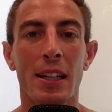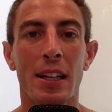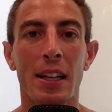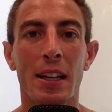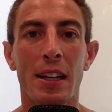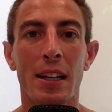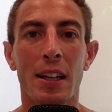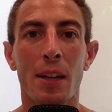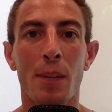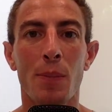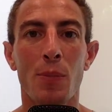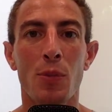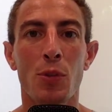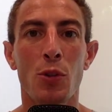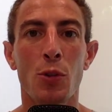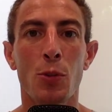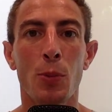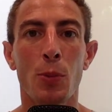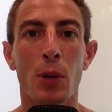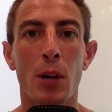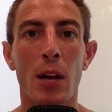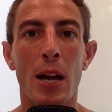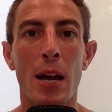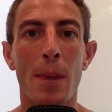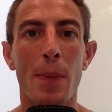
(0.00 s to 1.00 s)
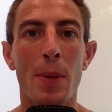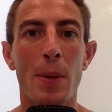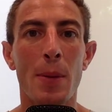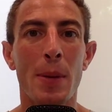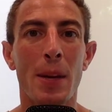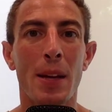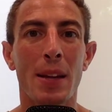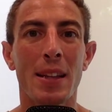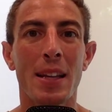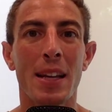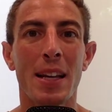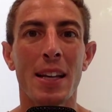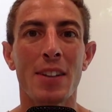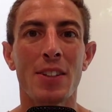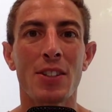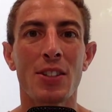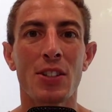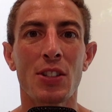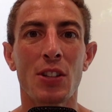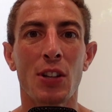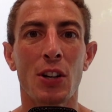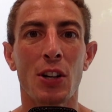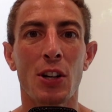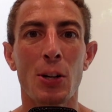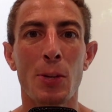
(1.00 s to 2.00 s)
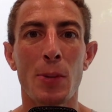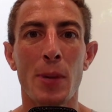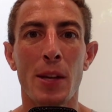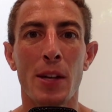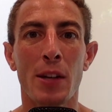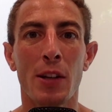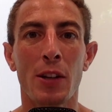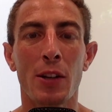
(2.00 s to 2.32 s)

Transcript: I'm super happy about that. It's just hard to be in